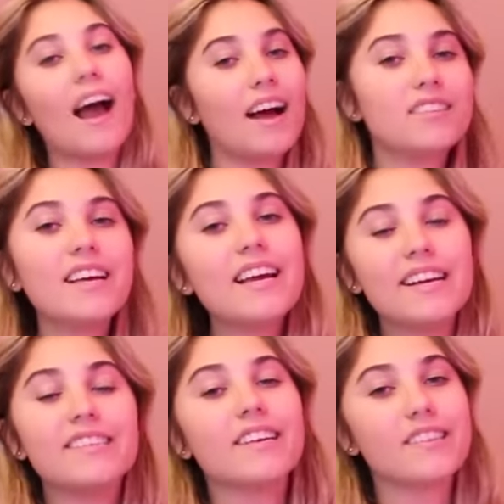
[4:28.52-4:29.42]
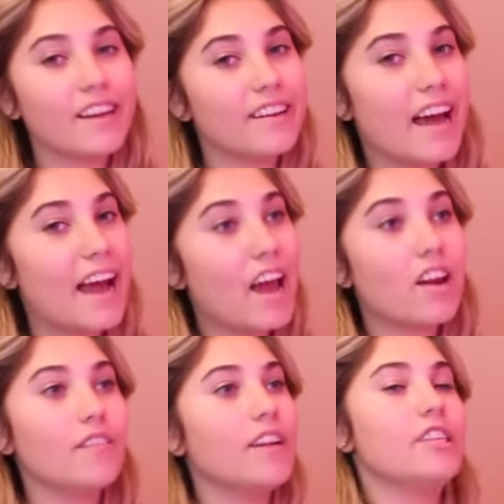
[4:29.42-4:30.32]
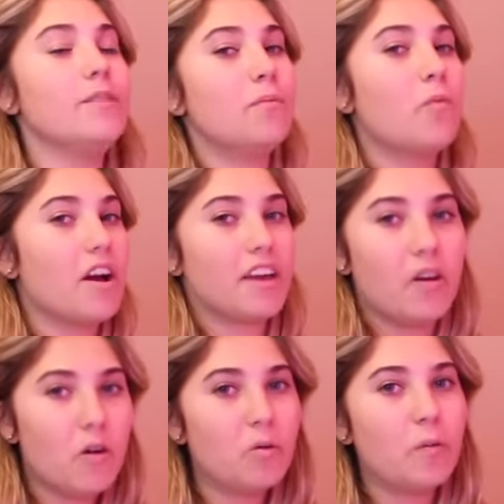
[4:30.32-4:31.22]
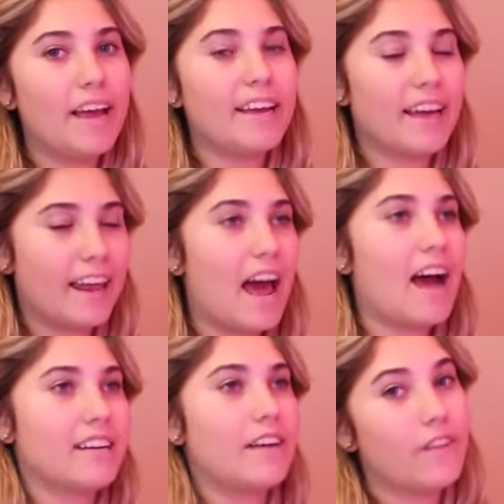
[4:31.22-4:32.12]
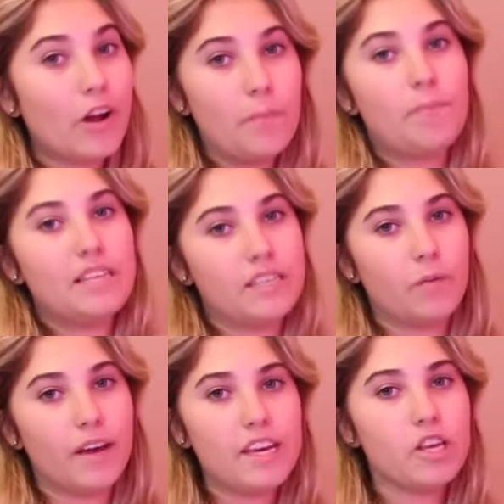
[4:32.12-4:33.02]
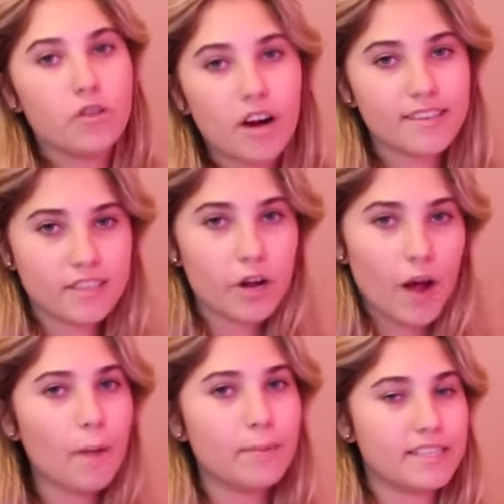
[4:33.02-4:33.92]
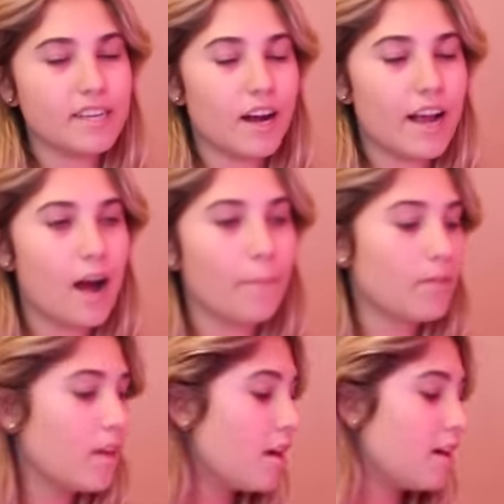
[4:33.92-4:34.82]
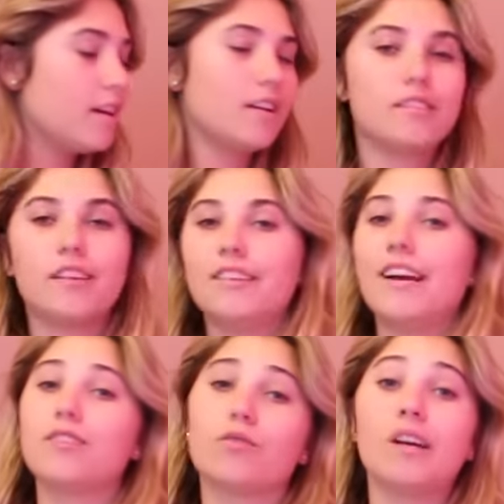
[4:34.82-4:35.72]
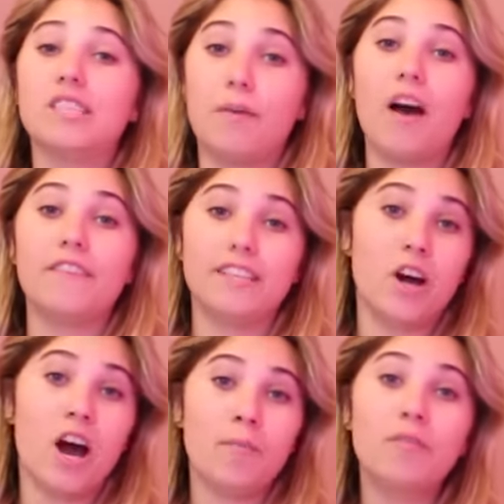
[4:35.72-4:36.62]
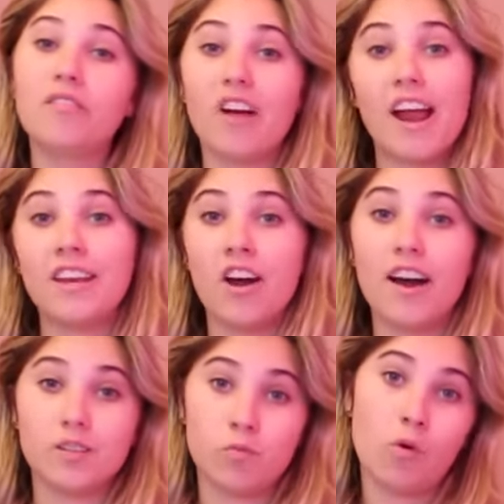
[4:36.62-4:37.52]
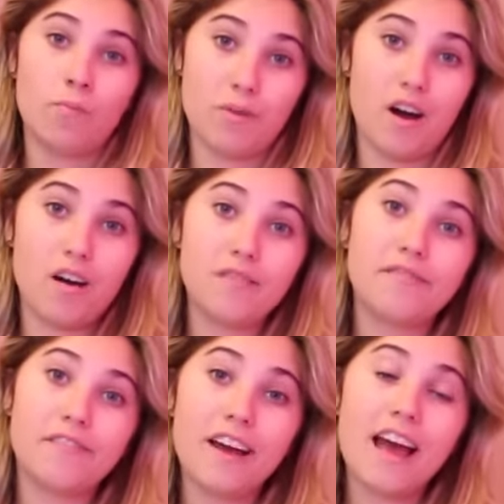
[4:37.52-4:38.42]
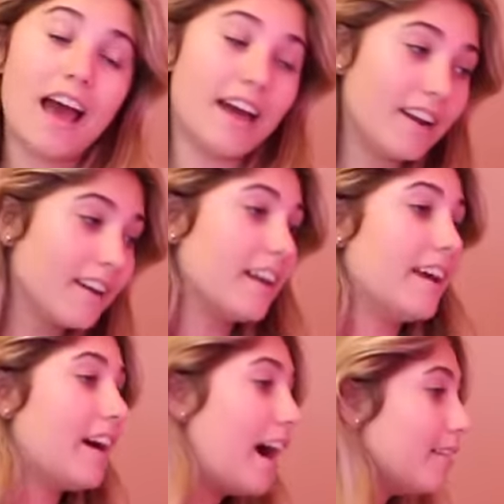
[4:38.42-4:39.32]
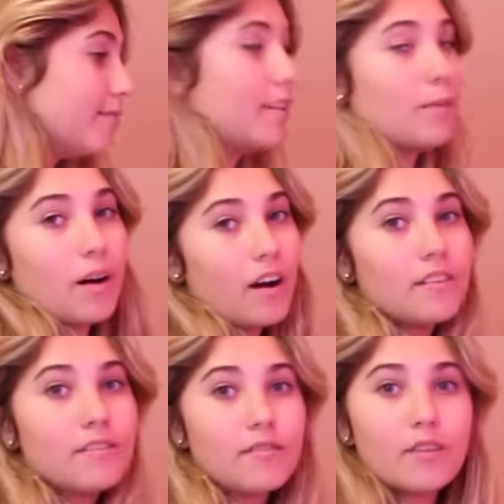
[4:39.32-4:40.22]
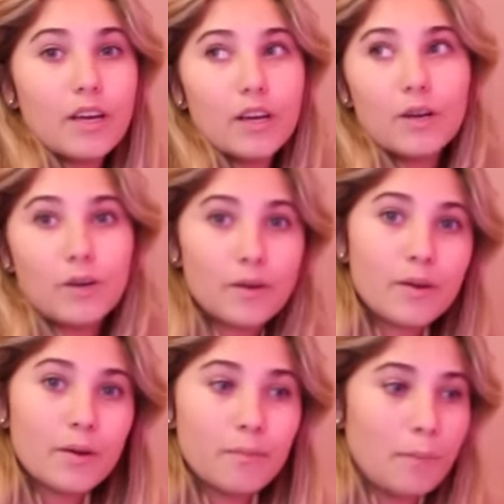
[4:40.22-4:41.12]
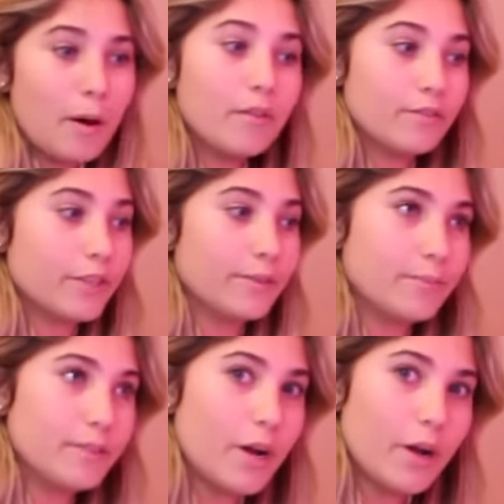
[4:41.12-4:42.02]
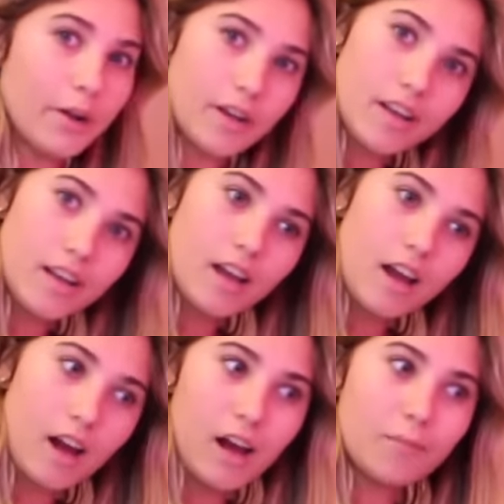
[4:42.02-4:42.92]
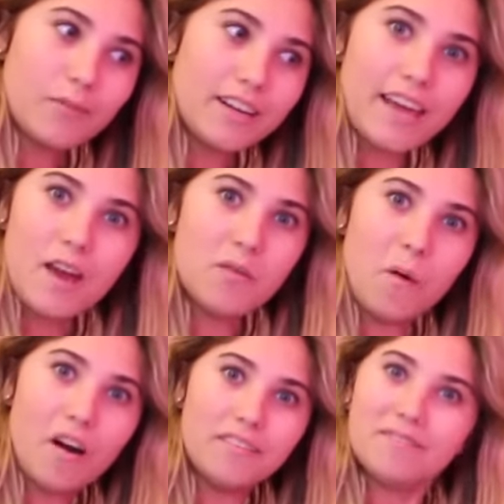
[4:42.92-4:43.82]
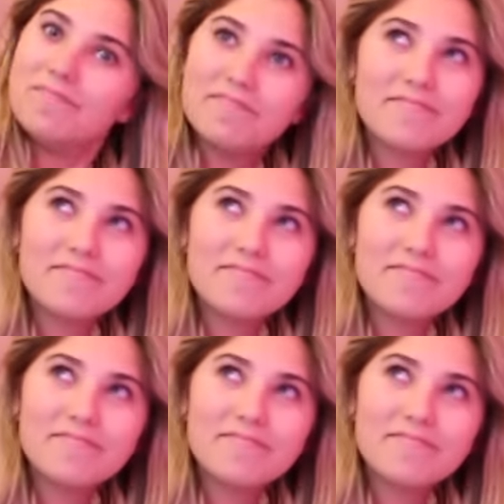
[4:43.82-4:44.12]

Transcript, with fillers: As it is a Sunday, and I've literally been working all week and had a very busy week, you guys know how busy I am. Sundays are always the perfect time for a nice warm bath, and luckily I have a bath in my bathroom, so I'm gonna get in one.